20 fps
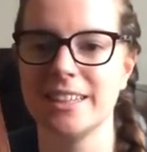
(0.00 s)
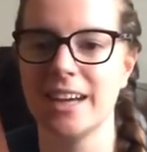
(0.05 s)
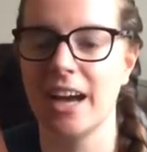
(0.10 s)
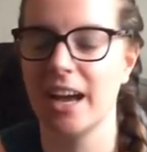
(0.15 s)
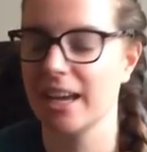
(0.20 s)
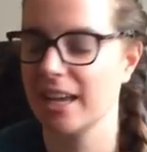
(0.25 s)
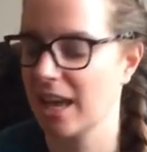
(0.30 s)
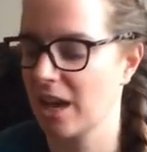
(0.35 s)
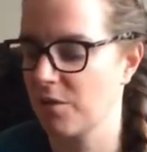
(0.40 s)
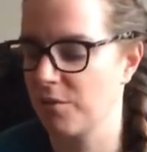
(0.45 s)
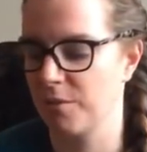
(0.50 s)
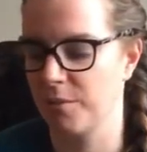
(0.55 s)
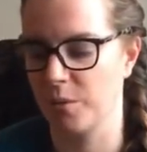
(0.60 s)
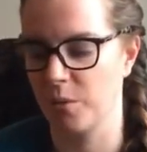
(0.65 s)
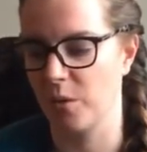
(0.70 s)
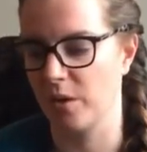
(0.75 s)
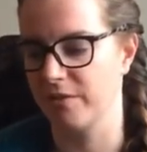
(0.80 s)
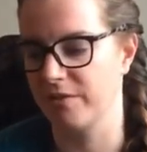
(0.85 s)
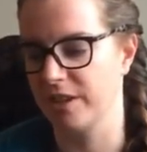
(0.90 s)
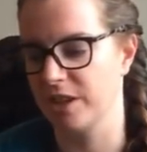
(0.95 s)
I can't remember
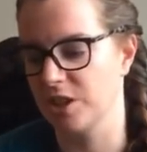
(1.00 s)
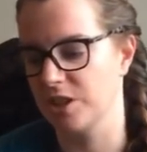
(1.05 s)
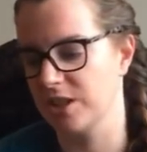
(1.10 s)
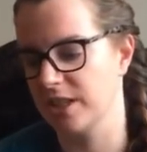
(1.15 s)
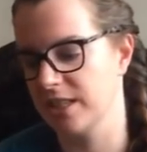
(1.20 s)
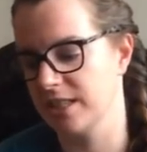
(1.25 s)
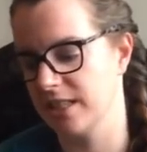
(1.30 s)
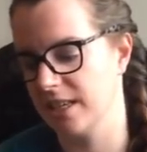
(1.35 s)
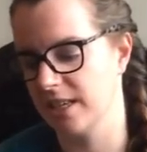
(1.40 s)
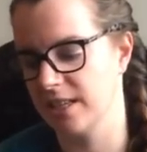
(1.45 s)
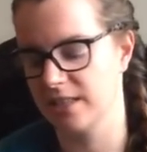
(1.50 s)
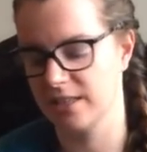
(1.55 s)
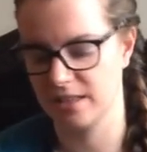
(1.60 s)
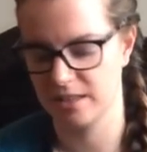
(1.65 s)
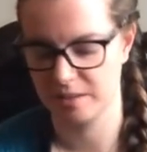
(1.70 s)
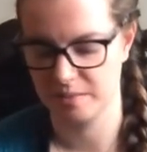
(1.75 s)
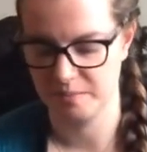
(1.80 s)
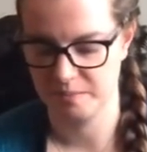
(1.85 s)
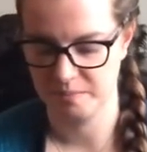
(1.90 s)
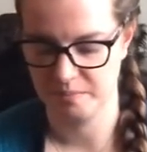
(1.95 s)
what finish this
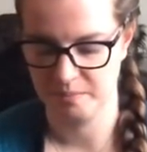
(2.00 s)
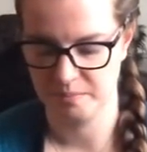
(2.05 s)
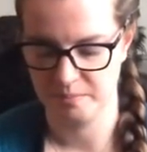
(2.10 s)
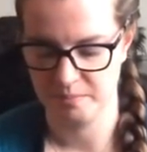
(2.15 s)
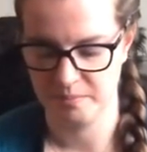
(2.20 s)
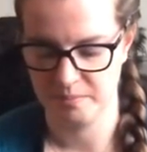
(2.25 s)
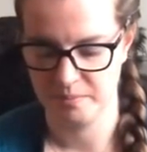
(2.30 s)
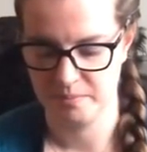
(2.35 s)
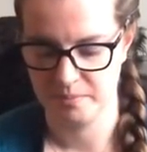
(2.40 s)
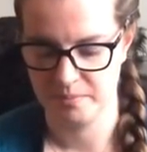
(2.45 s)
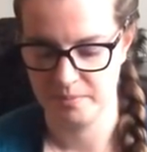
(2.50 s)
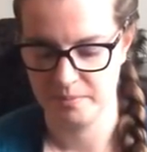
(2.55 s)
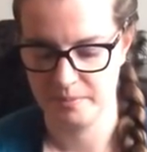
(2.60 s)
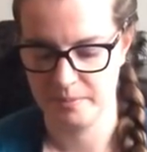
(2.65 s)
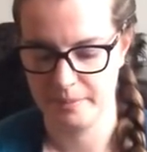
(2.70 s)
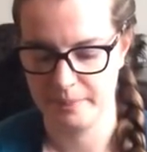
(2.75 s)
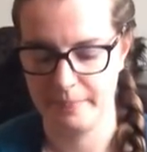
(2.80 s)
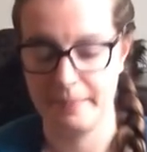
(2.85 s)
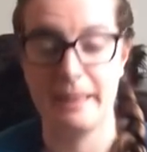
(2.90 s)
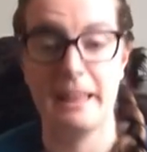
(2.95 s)
is.
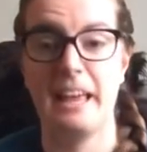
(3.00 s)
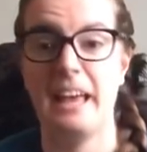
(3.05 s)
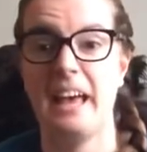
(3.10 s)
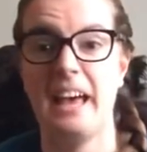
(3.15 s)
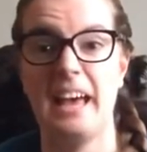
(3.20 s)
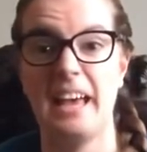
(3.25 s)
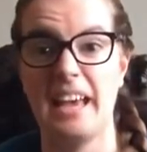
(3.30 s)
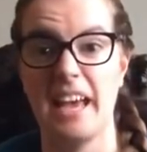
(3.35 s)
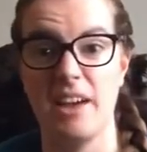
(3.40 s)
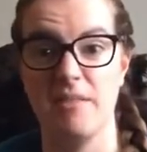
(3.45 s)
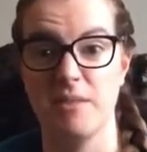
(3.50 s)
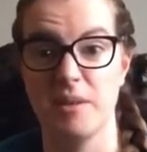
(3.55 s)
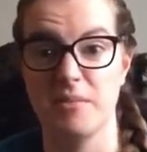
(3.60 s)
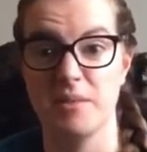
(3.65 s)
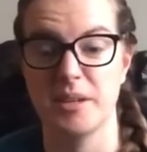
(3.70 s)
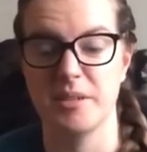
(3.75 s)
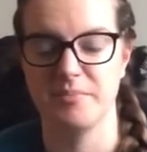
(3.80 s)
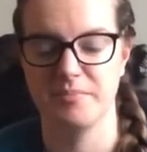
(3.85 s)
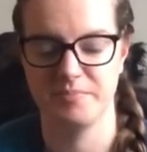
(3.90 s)
I can't remember.